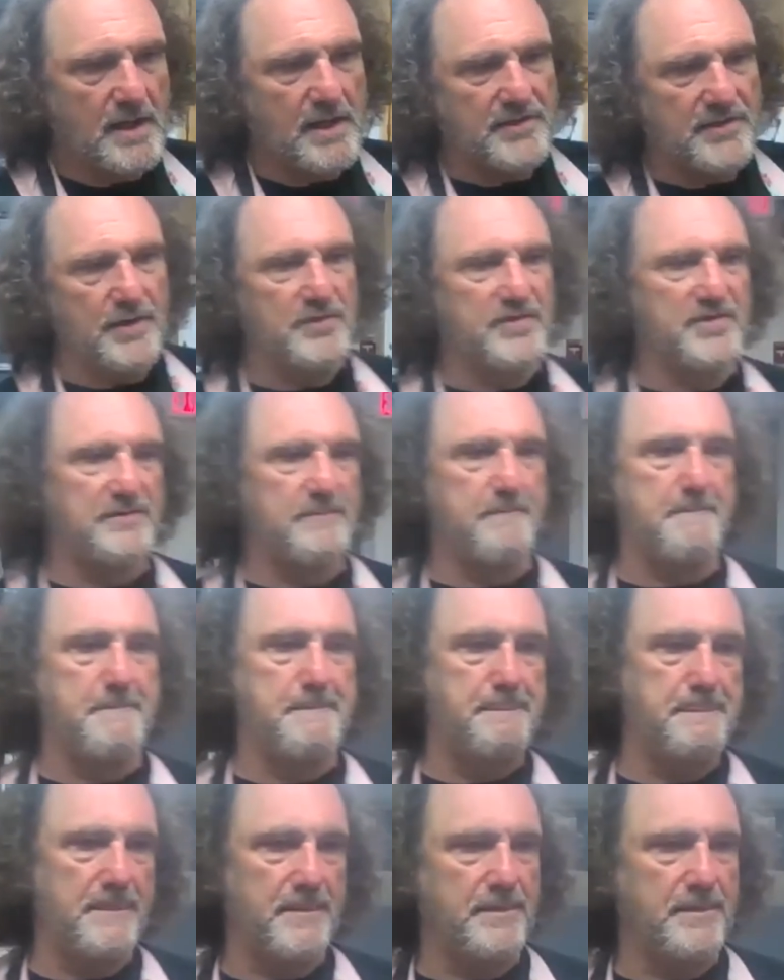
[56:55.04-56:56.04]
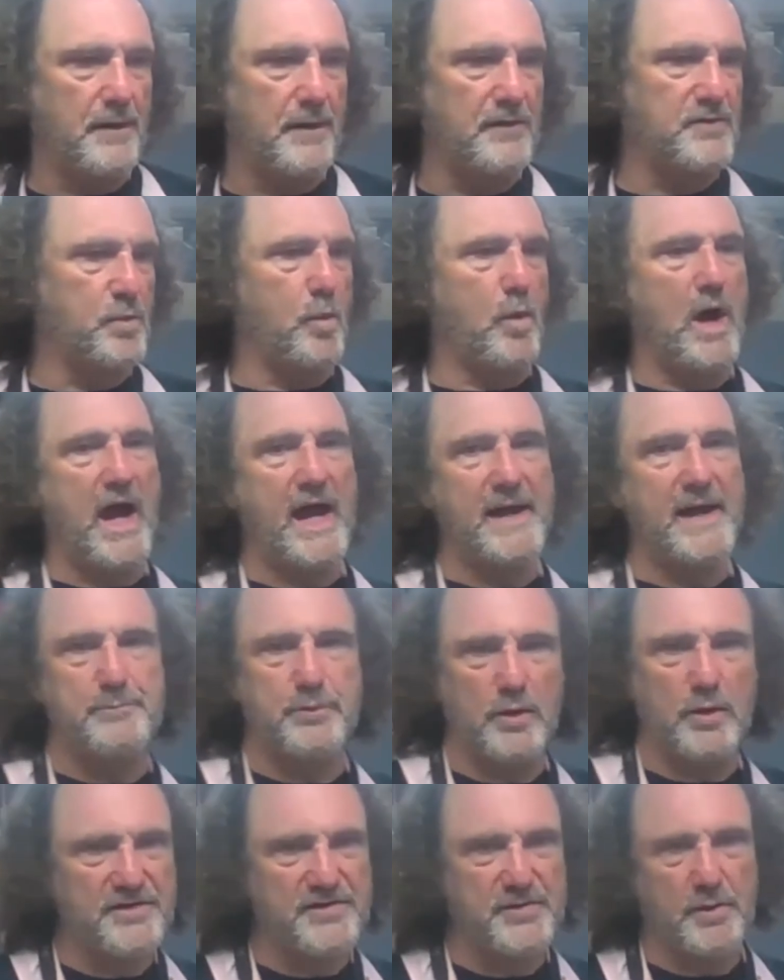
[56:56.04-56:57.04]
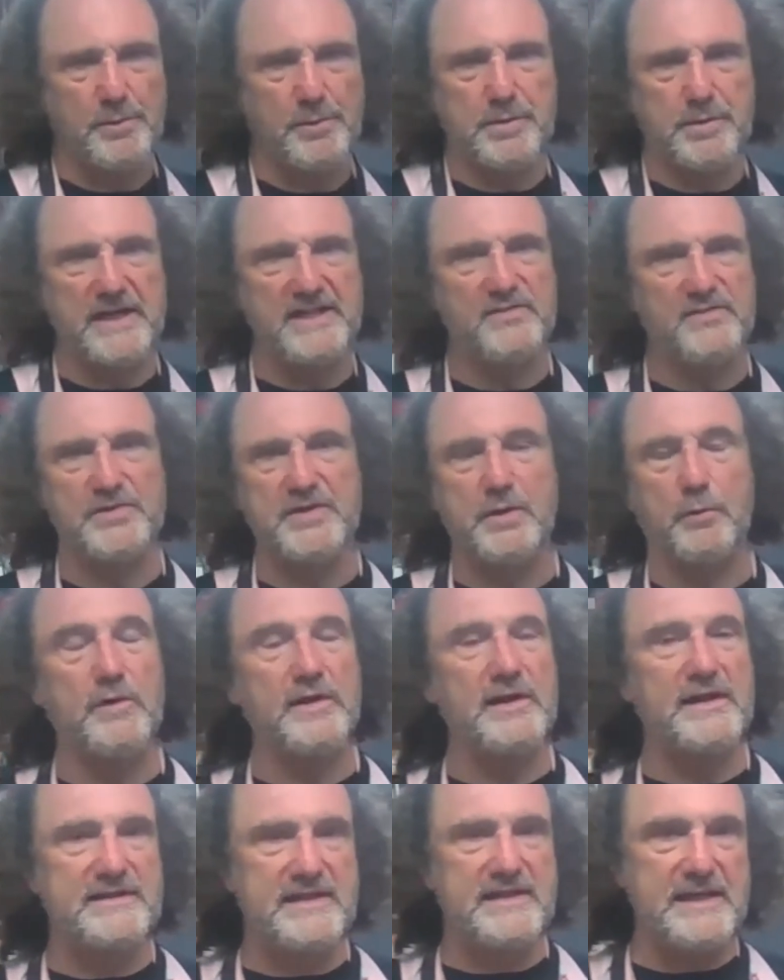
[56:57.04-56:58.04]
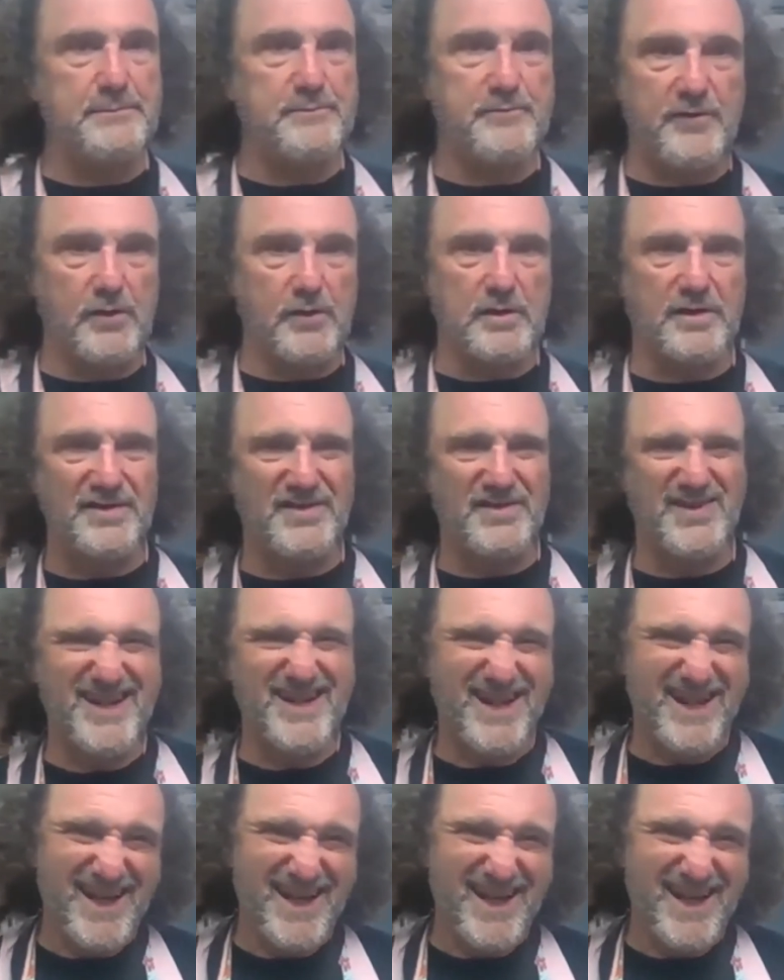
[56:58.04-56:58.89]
those wide broadsword blades with the really deep fullers.